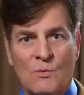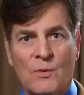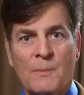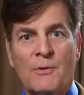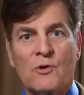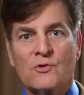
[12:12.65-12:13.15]

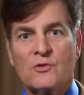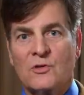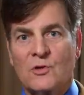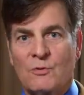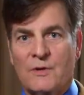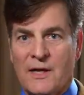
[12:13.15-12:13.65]
We post a
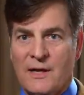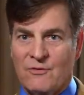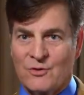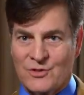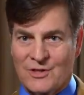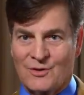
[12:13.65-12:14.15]
new one
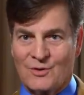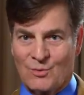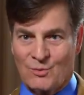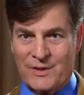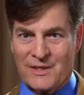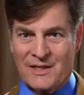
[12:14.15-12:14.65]
every
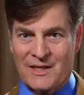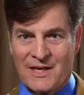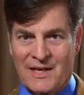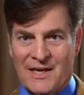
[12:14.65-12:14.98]
single week,